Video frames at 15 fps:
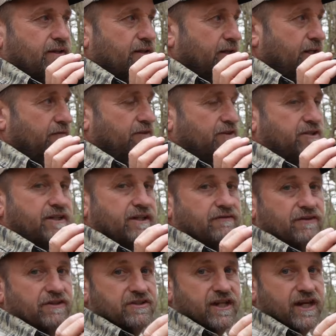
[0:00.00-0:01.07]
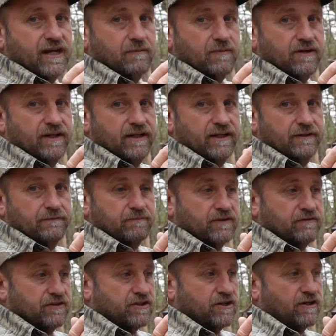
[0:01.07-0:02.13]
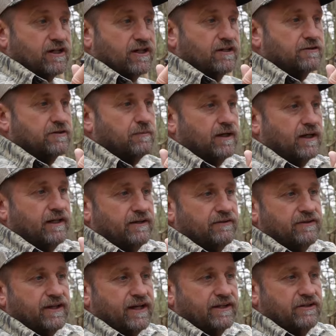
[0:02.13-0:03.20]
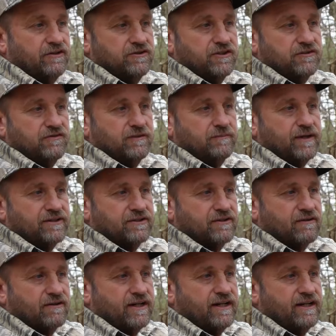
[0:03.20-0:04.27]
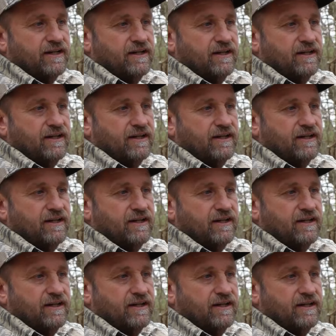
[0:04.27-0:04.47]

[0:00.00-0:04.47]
Even if this turkey comes to my left, I can use this flip out screen.